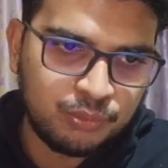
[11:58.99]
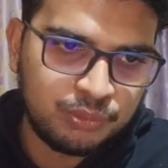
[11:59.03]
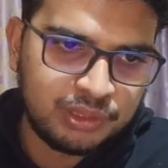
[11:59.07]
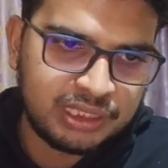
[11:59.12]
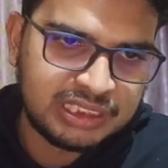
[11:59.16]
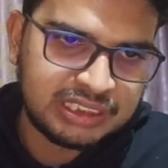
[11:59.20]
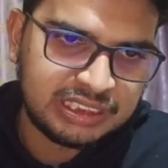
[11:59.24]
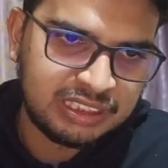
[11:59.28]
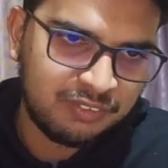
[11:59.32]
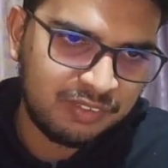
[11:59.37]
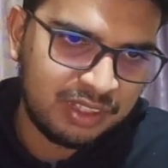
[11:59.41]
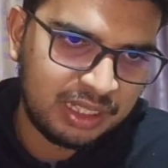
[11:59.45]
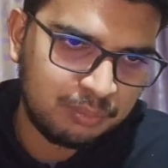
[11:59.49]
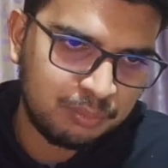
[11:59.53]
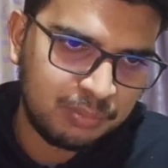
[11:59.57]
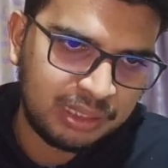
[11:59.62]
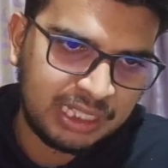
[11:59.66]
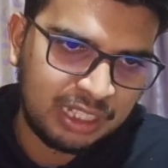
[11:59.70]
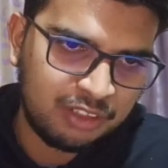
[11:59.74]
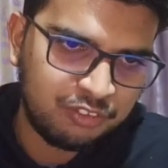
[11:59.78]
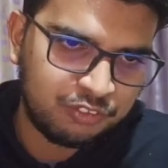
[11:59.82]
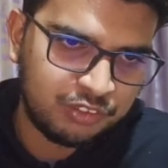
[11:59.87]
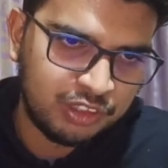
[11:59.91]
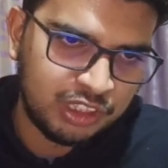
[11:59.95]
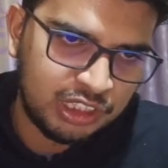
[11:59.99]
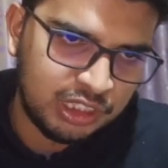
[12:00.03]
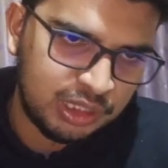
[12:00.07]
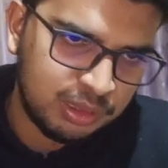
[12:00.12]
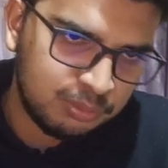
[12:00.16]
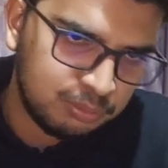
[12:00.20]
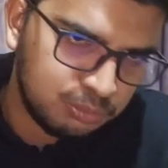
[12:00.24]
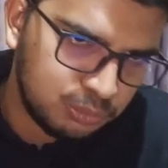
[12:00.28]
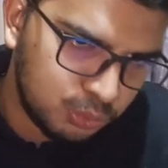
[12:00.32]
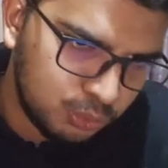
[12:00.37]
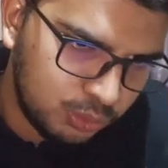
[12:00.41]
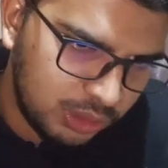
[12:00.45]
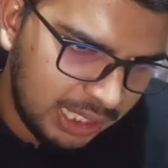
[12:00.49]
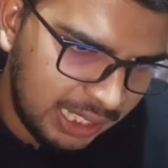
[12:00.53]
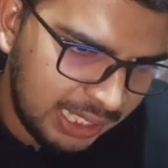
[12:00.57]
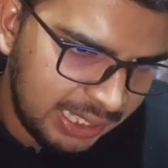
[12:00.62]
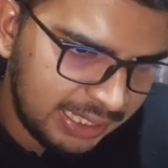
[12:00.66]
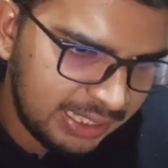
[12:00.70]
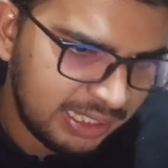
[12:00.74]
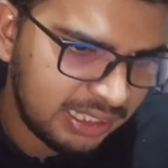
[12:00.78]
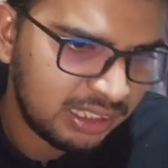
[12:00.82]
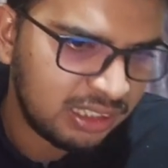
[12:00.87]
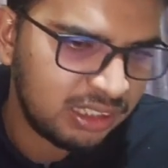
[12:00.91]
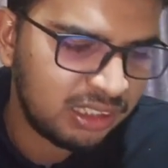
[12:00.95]
to d7, but after a move
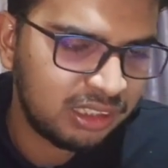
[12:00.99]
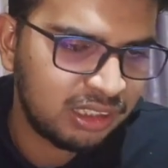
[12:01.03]
like